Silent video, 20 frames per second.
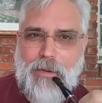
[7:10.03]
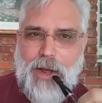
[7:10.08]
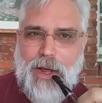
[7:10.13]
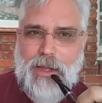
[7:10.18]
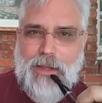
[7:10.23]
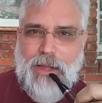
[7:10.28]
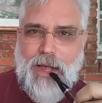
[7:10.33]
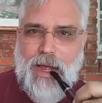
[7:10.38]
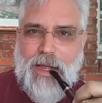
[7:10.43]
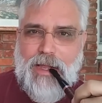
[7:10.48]
I,
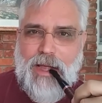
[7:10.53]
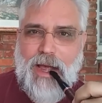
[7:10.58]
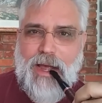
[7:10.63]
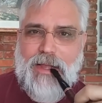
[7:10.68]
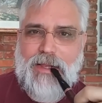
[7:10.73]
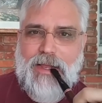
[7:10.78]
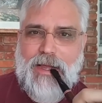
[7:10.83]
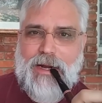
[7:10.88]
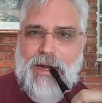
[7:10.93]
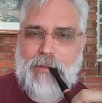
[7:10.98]
I, I
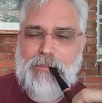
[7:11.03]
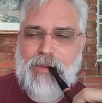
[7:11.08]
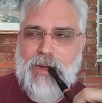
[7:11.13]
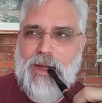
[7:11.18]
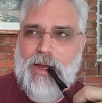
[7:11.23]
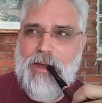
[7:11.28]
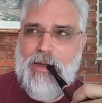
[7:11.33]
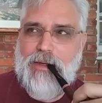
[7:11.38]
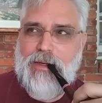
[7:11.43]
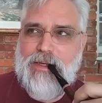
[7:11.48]
light up
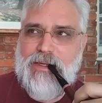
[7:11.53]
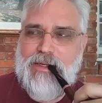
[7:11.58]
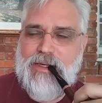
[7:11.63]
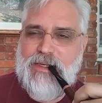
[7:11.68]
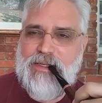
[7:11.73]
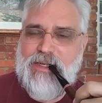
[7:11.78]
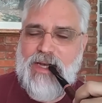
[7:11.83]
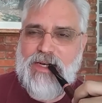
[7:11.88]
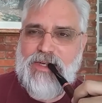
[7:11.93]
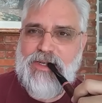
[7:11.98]
a
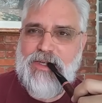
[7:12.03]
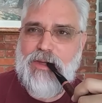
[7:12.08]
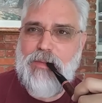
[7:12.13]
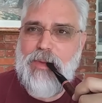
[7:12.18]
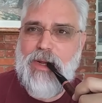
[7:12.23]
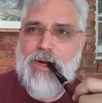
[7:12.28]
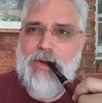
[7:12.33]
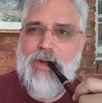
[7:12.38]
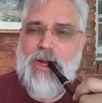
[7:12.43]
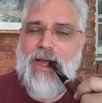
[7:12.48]
section in the
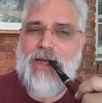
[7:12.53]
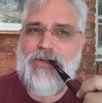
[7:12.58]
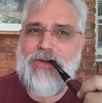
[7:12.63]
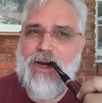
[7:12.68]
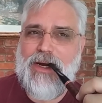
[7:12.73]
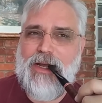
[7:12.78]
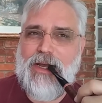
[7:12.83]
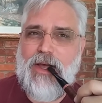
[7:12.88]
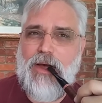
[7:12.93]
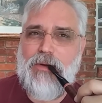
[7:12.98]
middle, and I
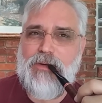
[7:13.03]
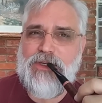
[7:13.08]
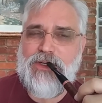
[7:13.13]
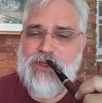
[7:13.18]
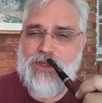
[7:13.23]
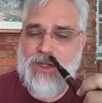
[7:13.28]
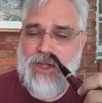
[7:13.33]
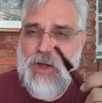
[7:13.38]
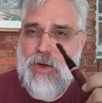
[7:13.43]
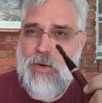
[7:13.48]
try to go
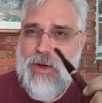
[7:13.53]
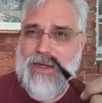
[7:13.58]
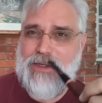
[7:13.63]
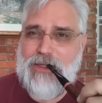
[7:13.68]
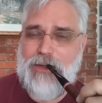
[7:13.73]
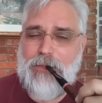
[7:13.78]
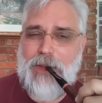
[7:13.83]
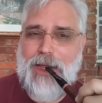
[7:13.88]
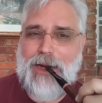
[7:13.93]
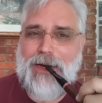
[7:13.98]
slow as
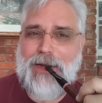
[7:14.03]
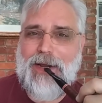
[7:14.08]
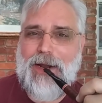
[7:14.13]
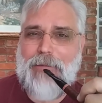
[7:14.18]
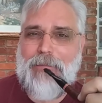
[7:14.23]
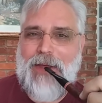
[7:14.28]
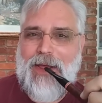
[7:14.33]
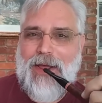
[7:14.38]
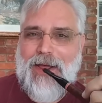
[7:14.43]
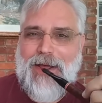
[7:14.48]
I'm lighting it
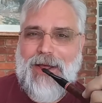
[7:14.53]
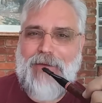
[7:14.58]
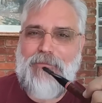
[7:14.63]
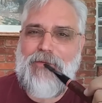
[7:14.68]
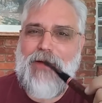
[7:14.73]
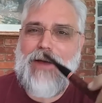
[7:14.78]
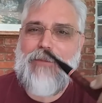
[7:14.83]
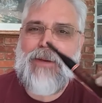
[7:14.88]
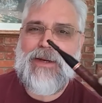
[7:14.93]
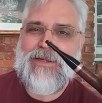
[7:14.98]
up. I
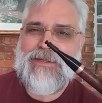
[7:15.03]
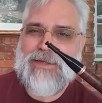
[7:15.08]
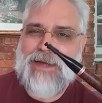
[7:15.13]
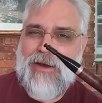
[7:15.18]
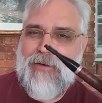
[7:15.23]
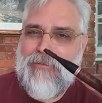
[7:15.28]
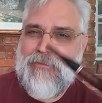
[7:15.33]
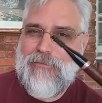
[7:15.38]
find myself